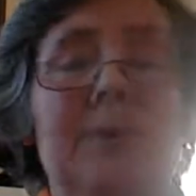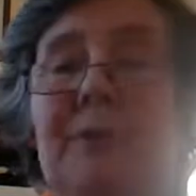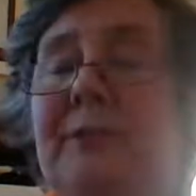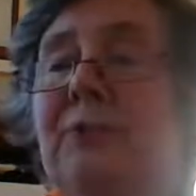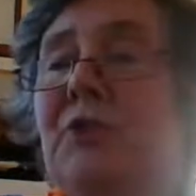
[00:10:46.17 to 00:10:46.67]
your
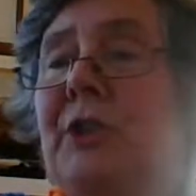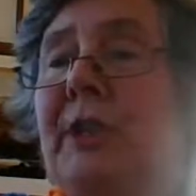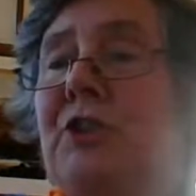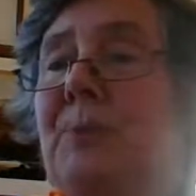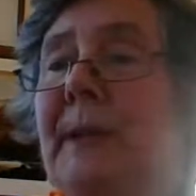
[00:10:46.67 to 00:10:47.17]
skills
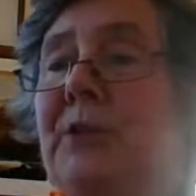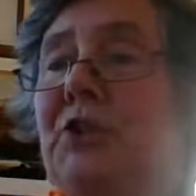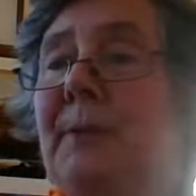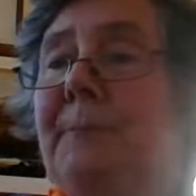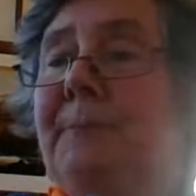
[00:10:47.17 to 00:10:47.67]
challenge
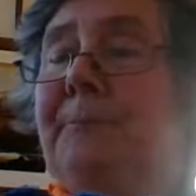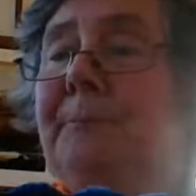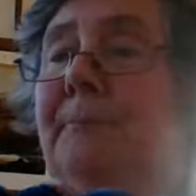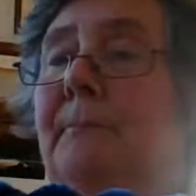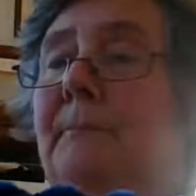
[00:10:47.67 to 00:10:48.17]
badge.
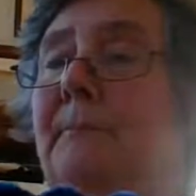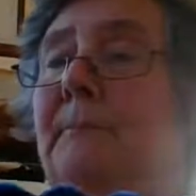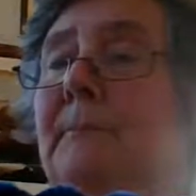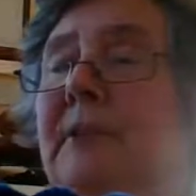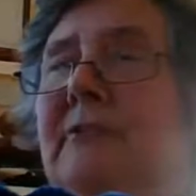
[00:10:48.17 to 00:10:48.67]

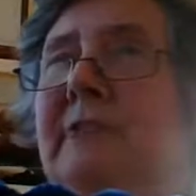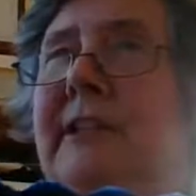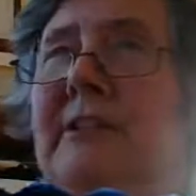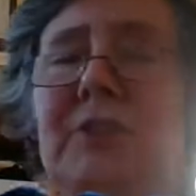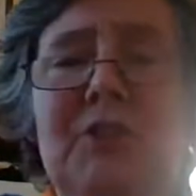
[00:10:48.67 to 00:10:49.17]
The
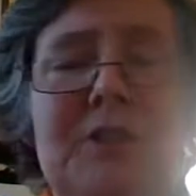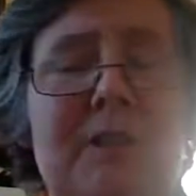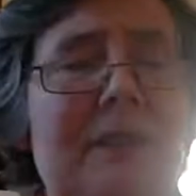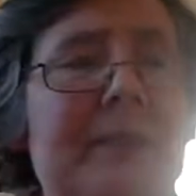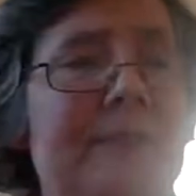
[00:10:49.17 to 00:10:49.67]
creative is just
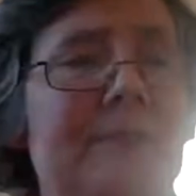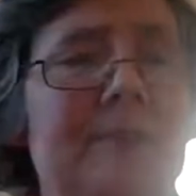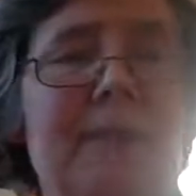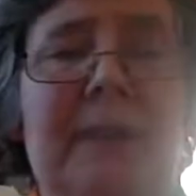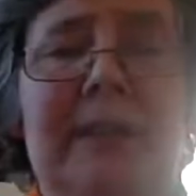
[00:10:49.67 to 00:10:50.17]
an
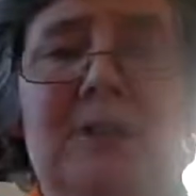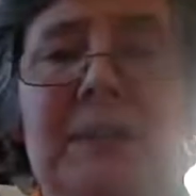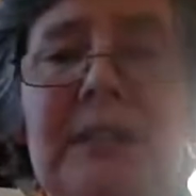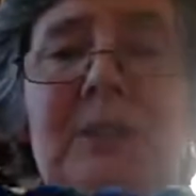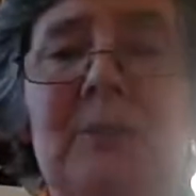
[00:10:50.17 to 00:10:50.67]
activity badge,
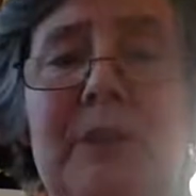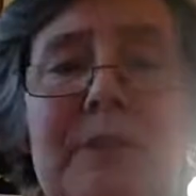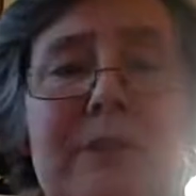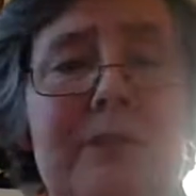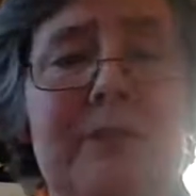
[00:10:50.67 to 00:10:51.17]
but either one of
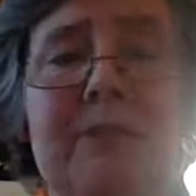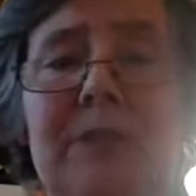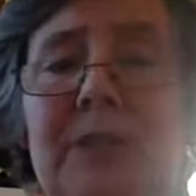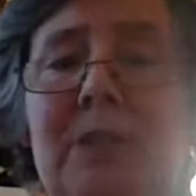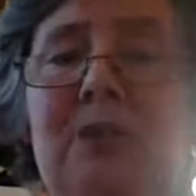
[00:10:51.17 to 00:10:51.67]
those it
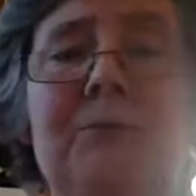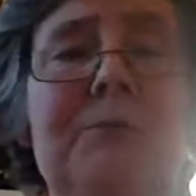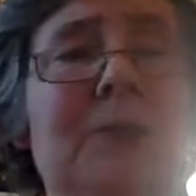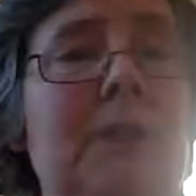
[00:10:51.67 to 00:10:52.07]
could tick off.